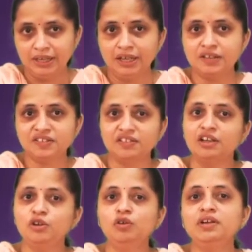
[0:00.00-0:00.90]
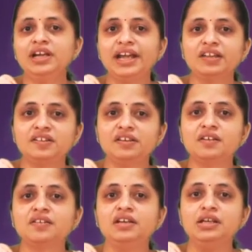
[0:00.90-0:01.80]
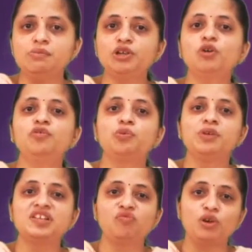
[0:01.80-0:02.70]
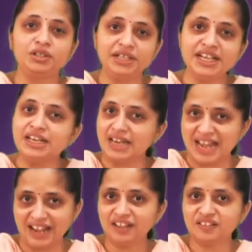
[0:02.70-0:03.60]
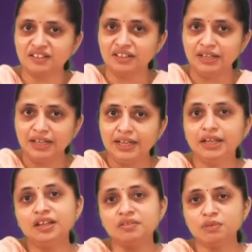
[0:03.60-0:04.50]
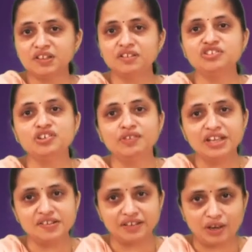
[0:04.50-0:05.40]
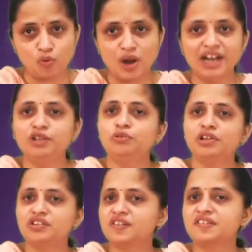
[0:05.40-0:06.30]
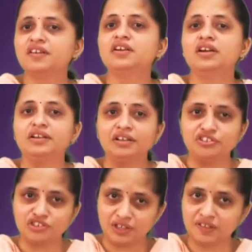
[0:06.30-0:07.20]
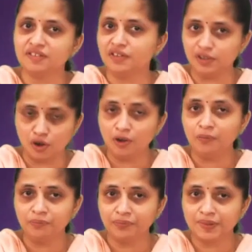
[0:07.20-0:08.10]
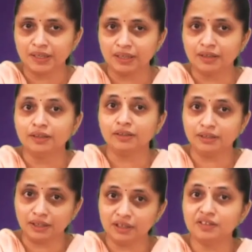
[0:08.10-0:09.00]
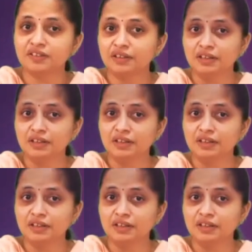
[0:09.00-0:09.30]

His turnover exceeds the limit of rupees 40 lakhs. Is Mr. Jeevan is required to register under GST law? Yes.